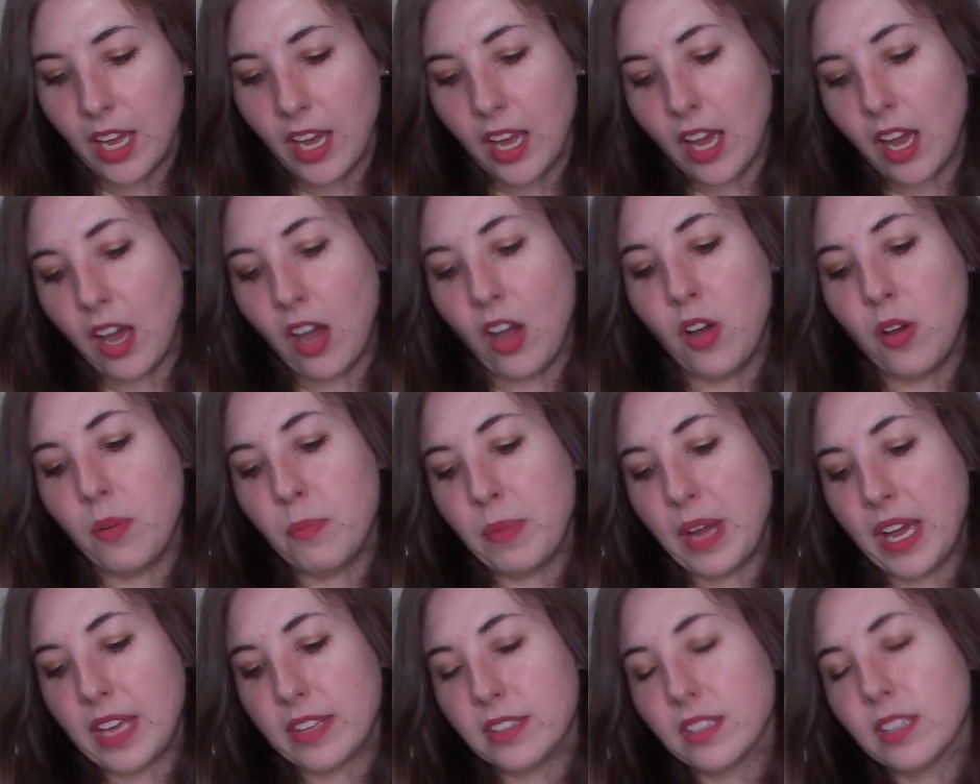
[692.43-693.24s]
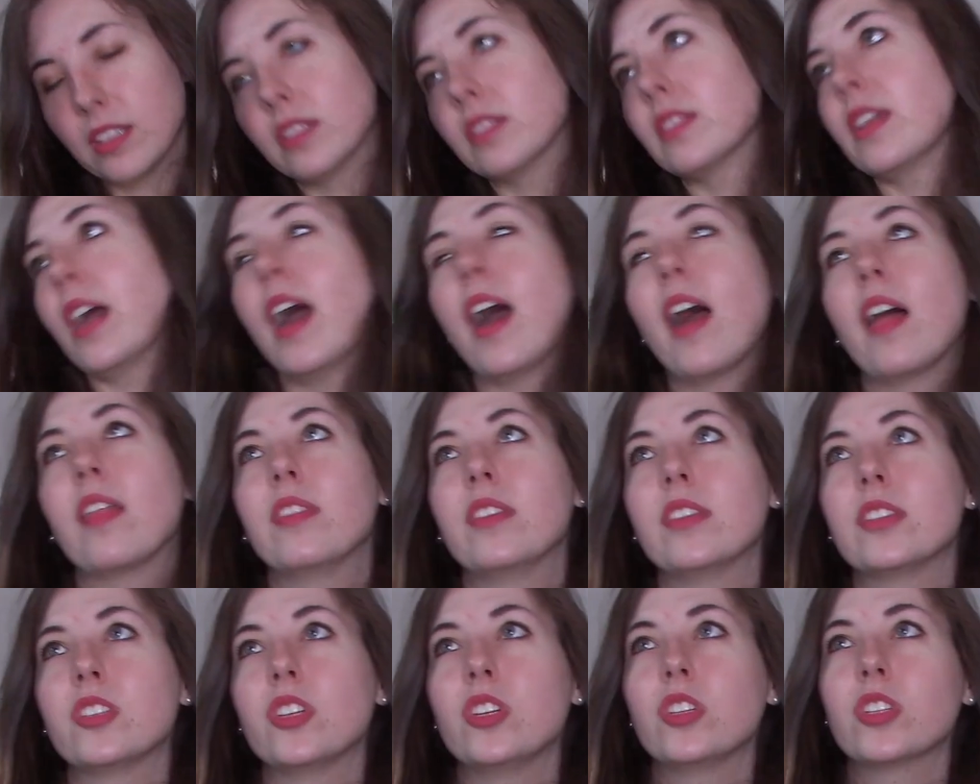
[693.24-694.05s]
I think that
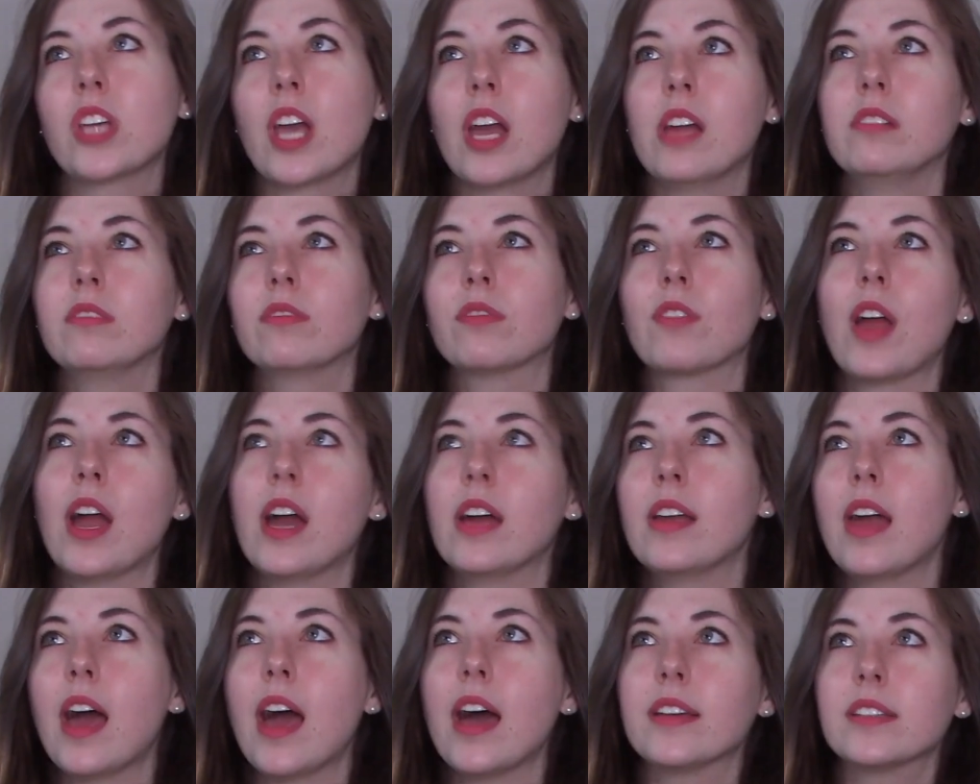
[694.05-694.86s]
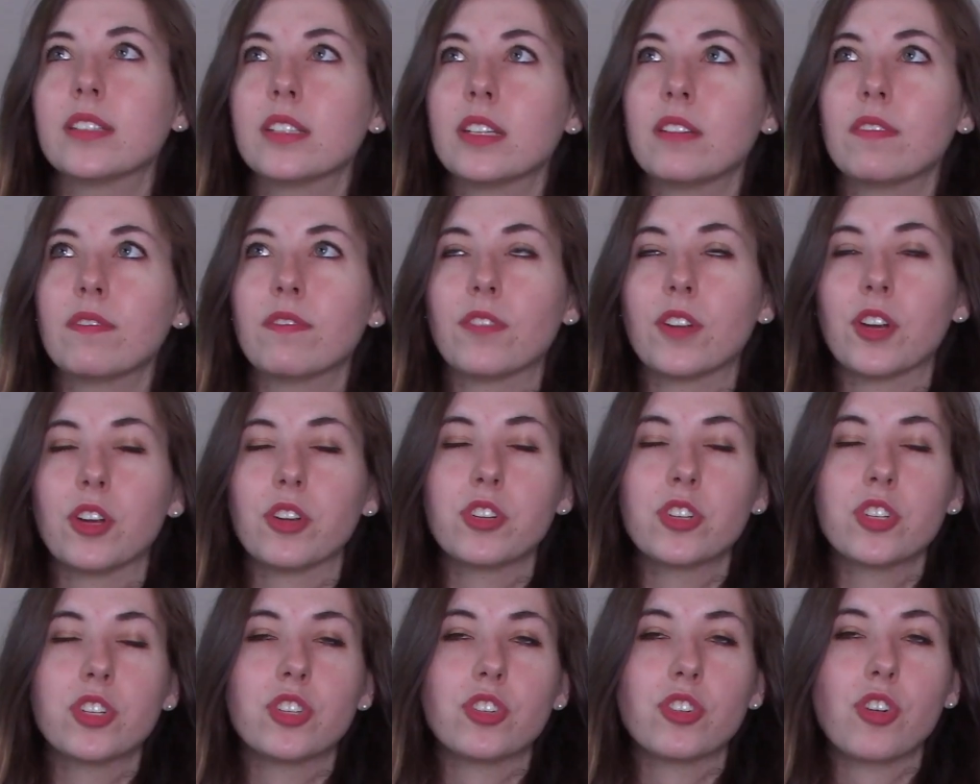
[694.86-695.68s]
this just kind of read as a
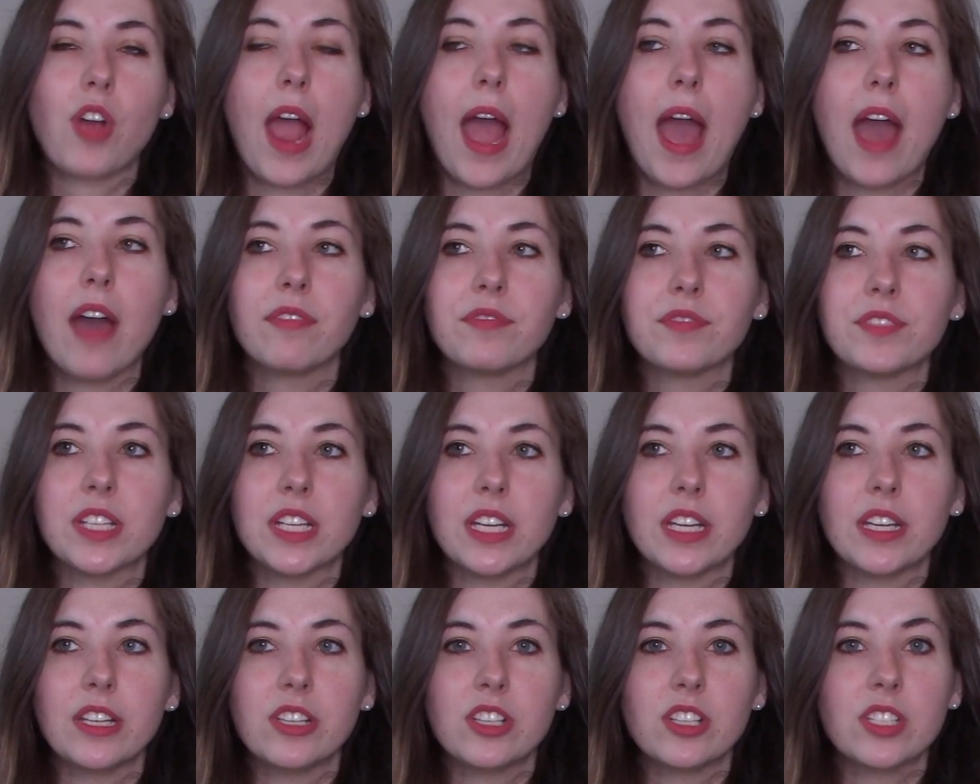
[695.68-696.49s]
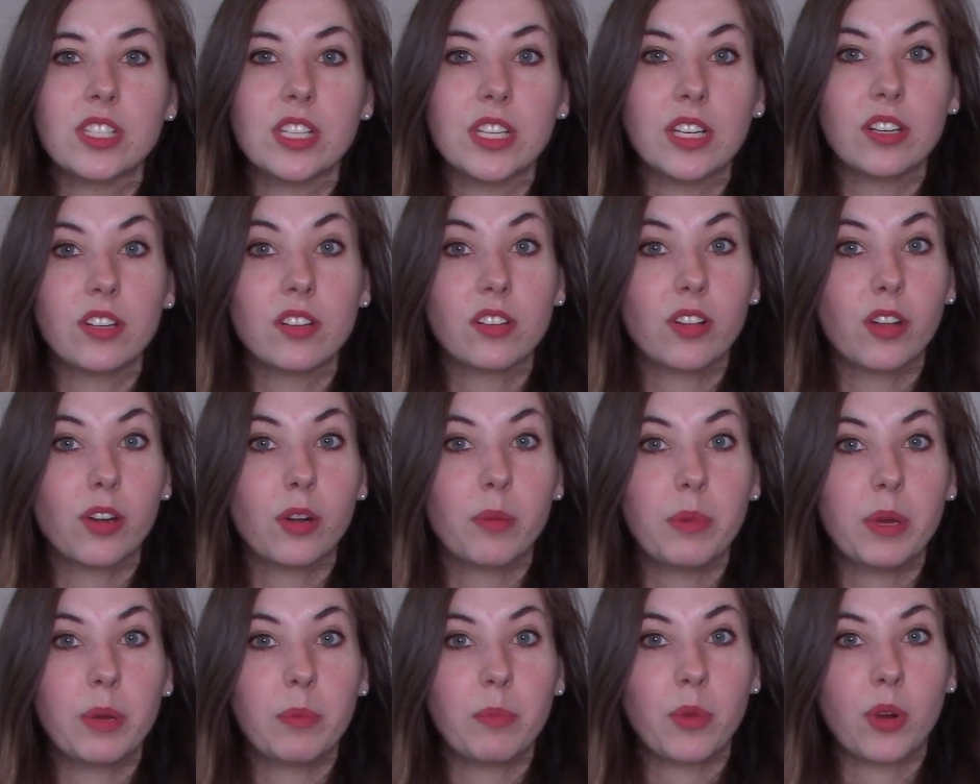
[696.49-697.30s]
first draft, and it just needed a
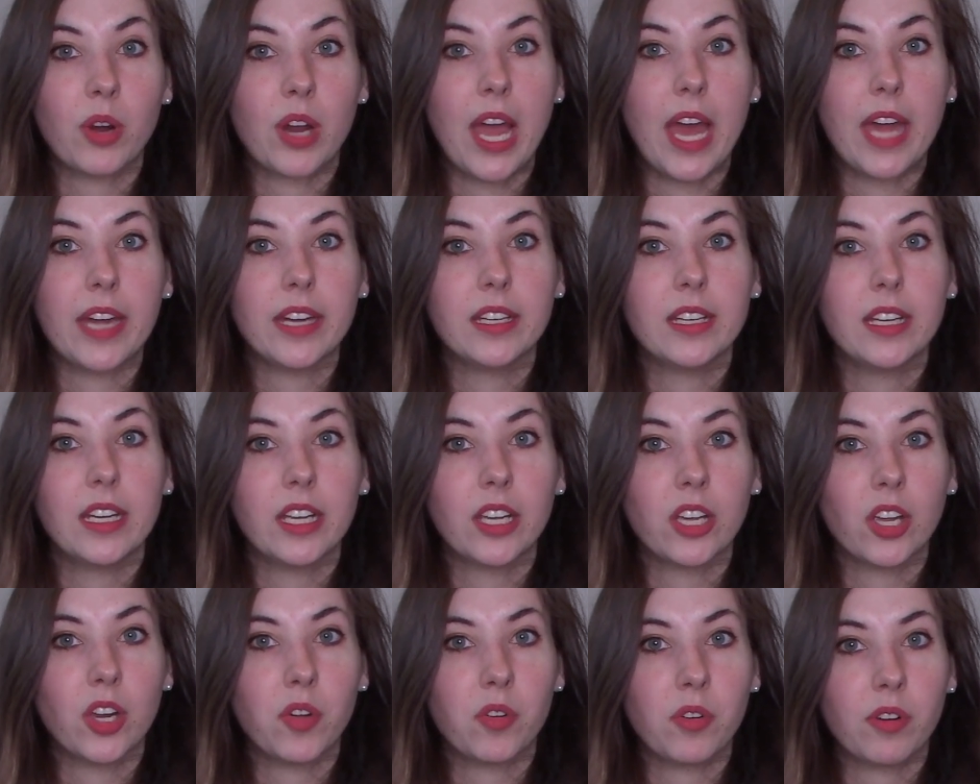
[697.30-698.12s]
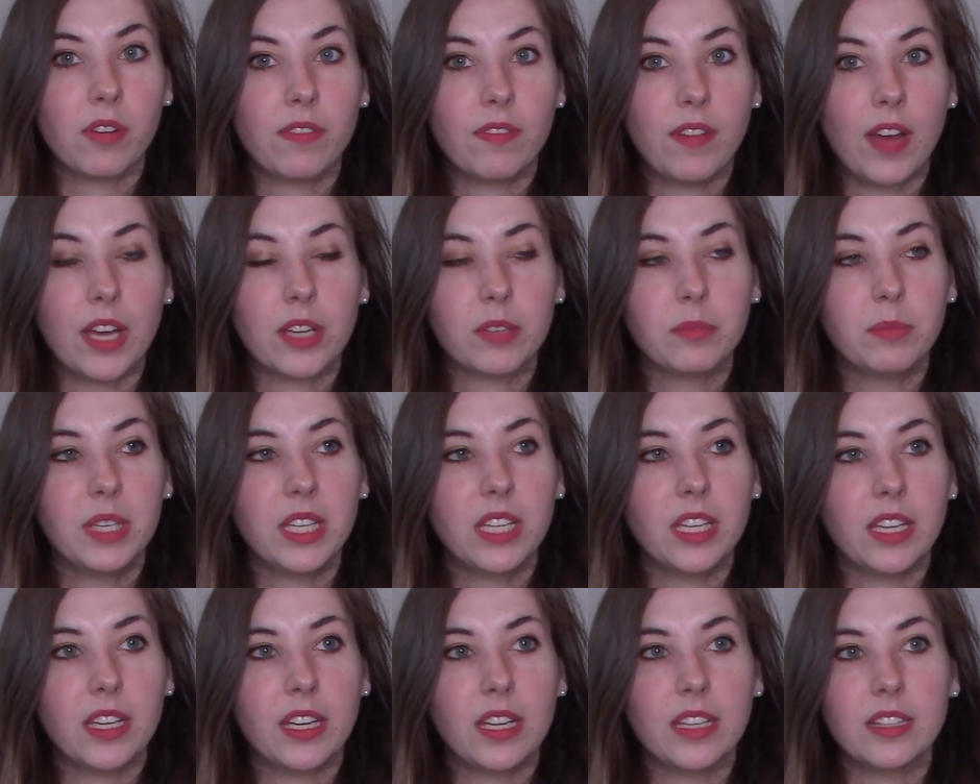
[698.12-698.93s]
little bit more editing and
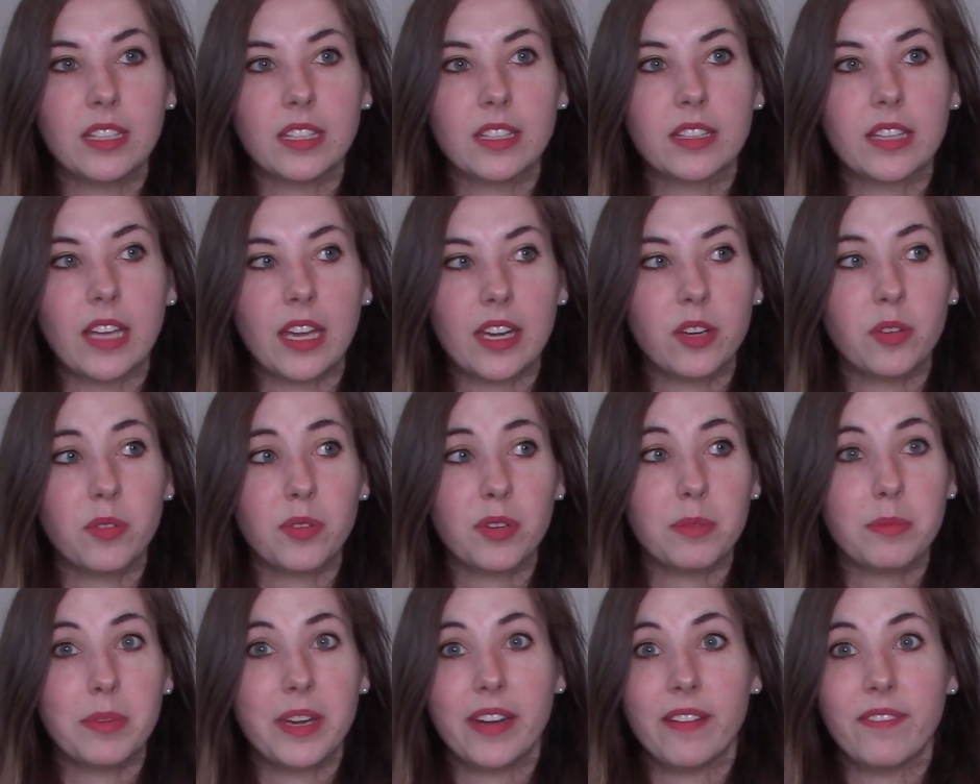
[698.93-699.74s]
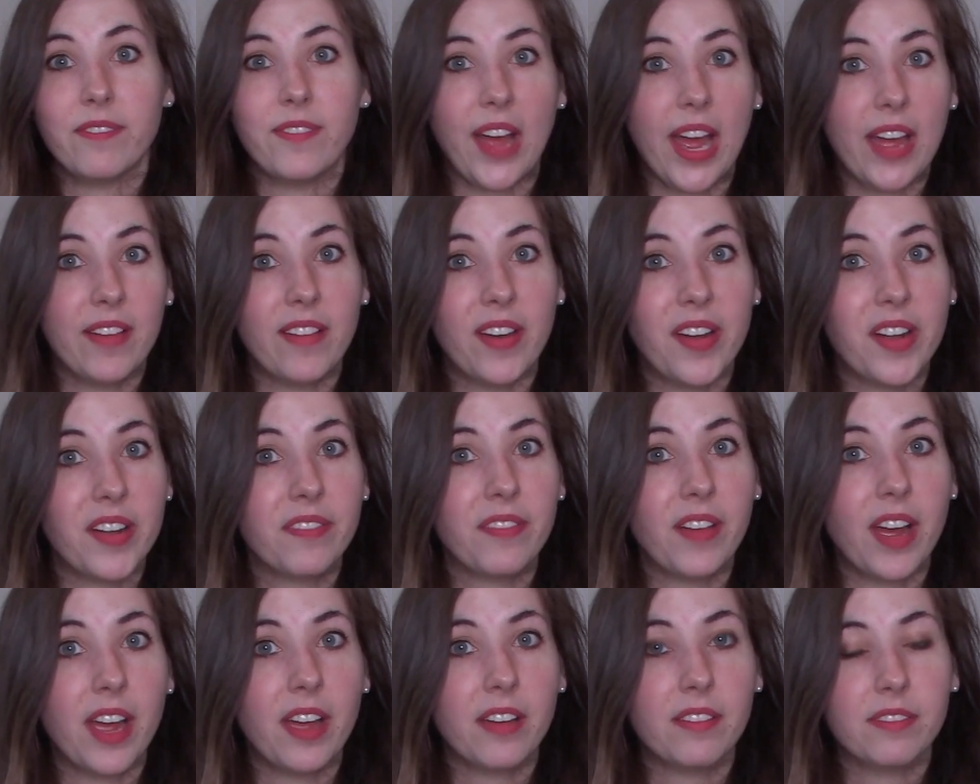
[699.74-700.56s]
refinement, and I think then it would have been a 5 out
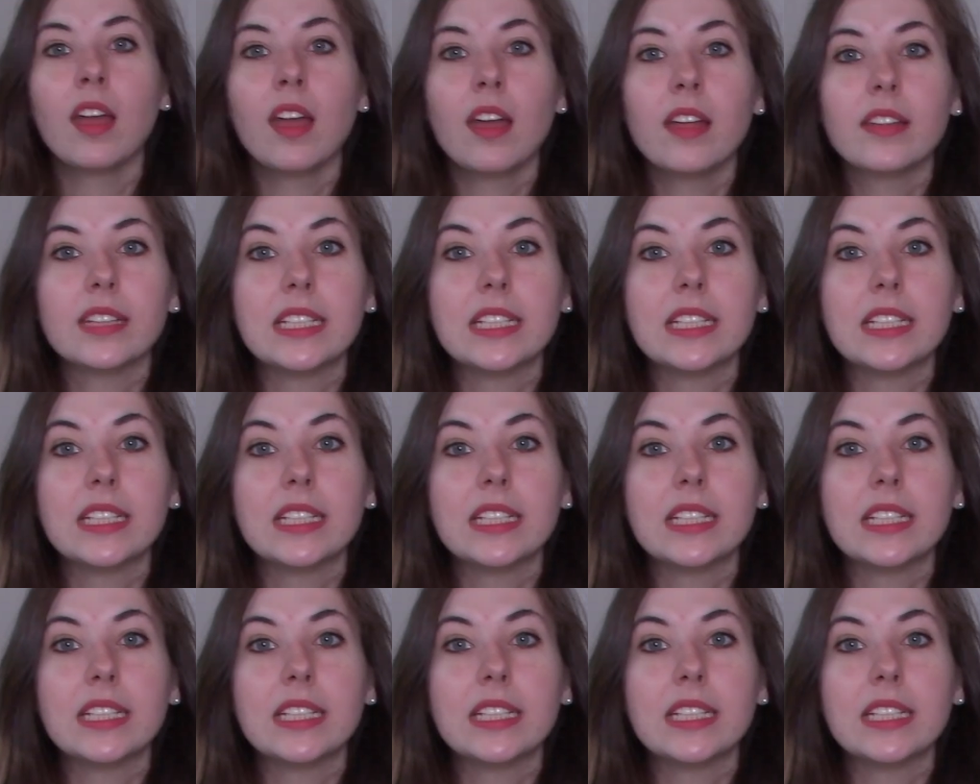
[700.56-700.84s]
of 5.